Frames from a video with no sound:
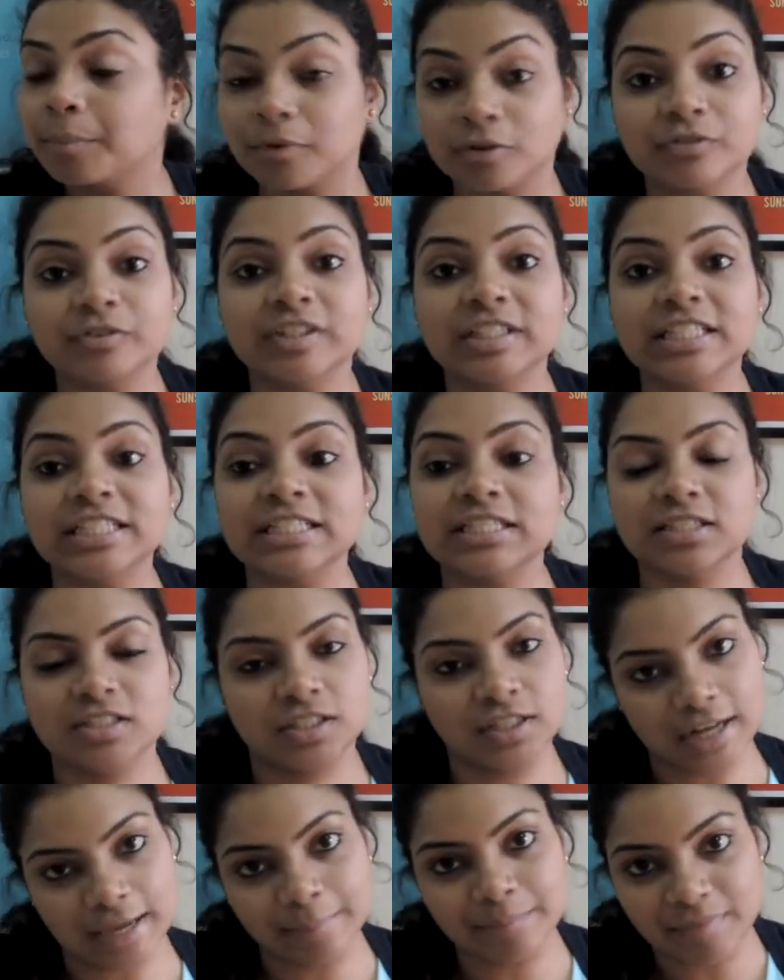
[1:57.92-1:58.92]
perfectly
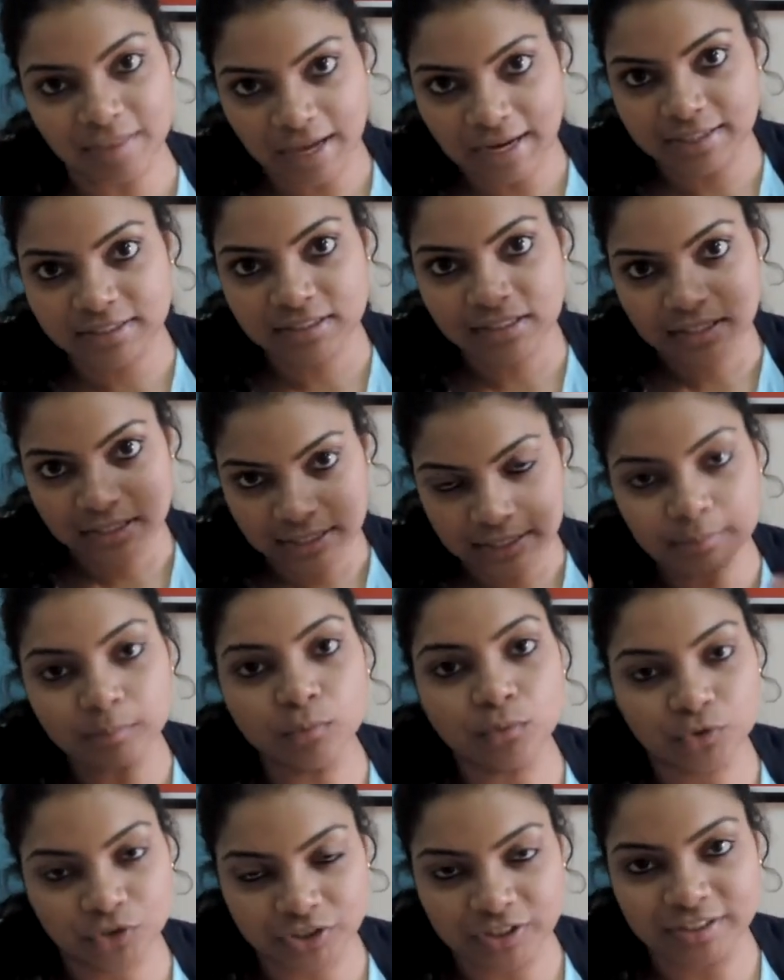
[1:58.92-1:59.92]
describe that
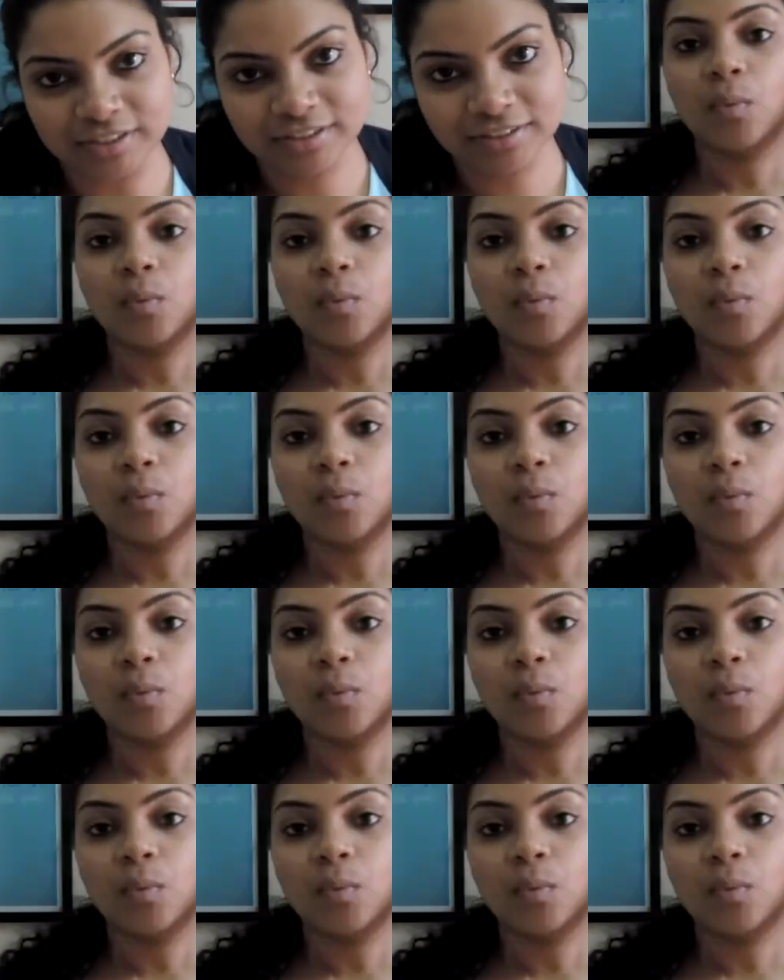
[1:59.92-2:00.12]
emotion.